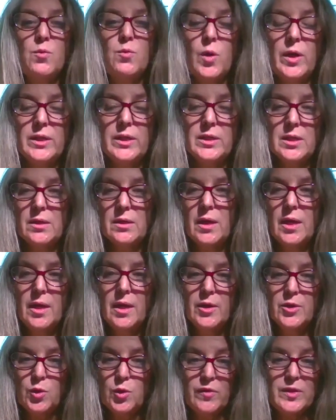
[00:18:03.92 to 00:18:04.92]
one to
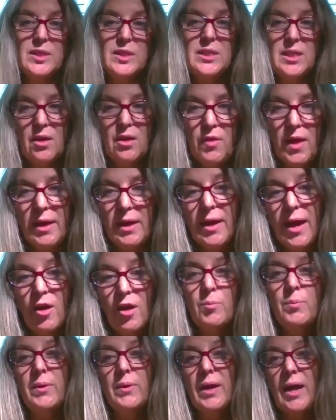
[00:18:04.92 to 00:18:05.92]
sort of seek that
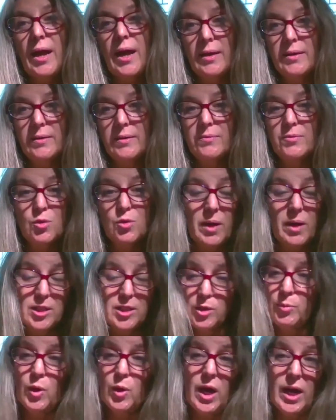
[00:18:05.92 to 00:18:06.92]
out, but to my
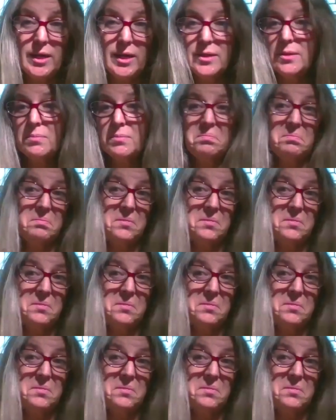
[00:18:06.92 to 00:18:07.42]
surprise,